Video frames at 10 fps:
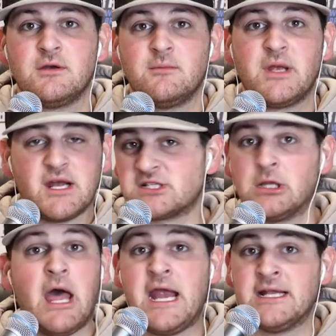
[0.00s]
Because
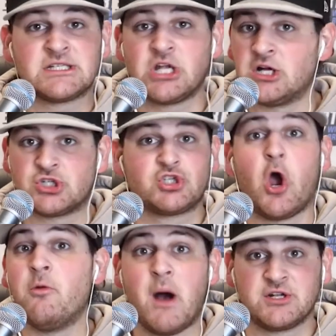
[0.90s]
Lane has done
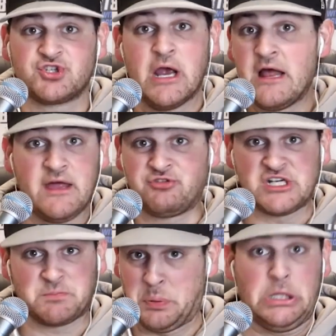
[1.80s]
so much than
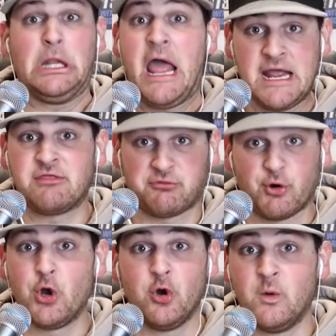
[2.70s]
just play
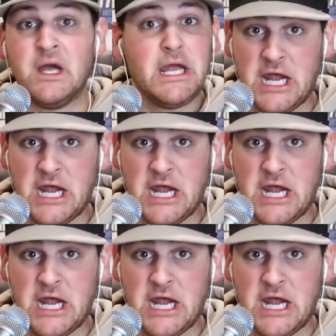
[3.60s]
through